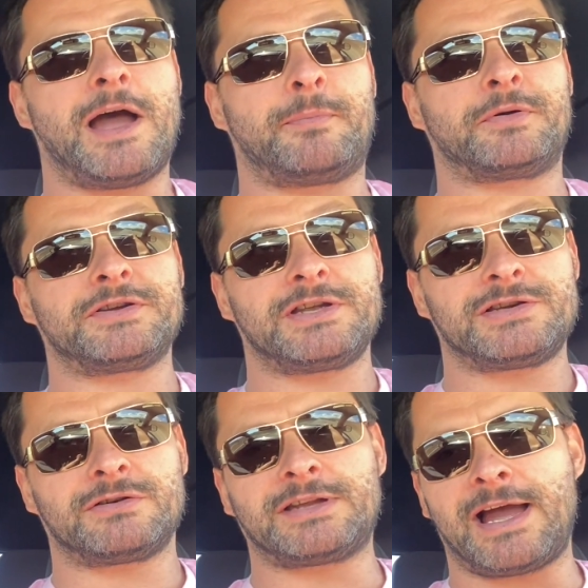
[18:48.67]

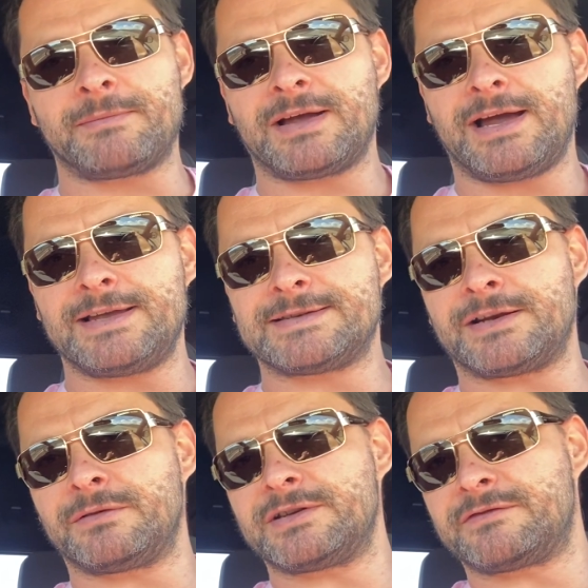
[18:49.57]
Appreciate your time guys.
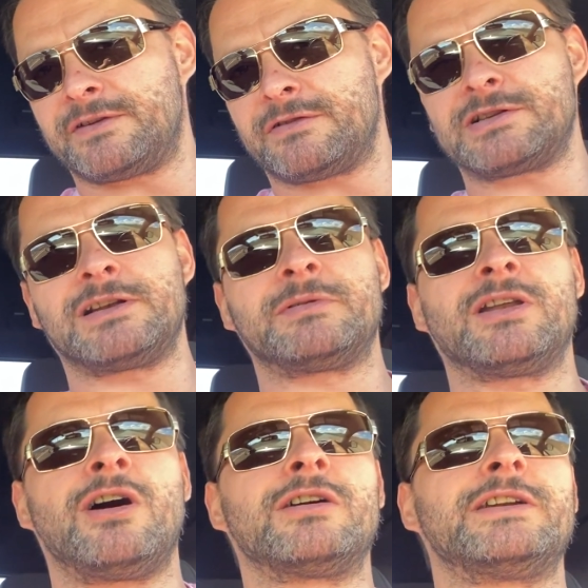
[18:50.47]
I know this video is a little bit
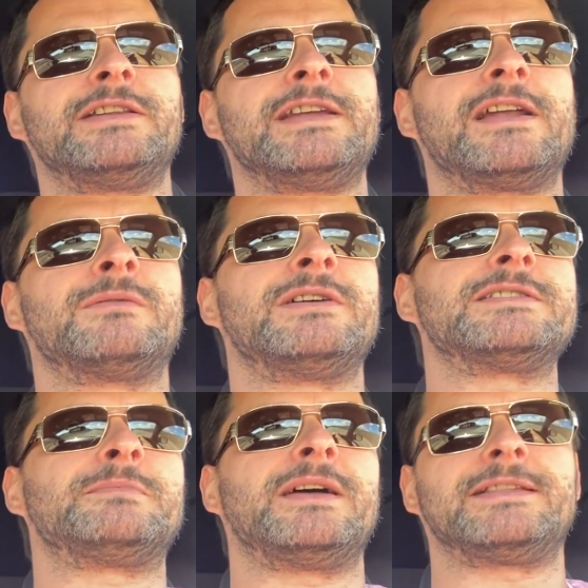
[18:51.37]
longer than the other
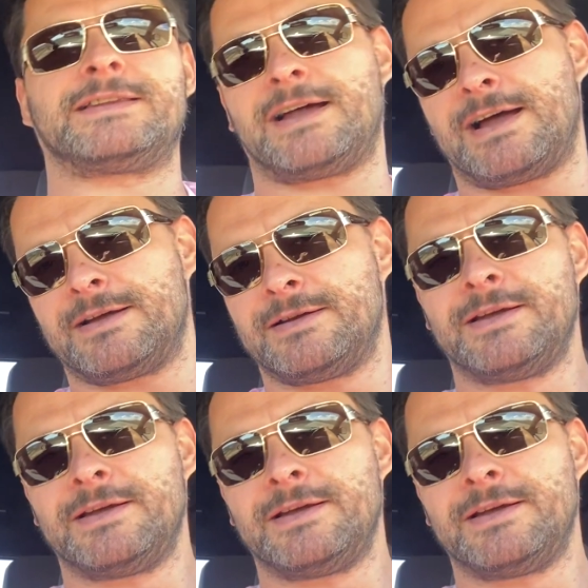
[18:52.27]
ones but uh,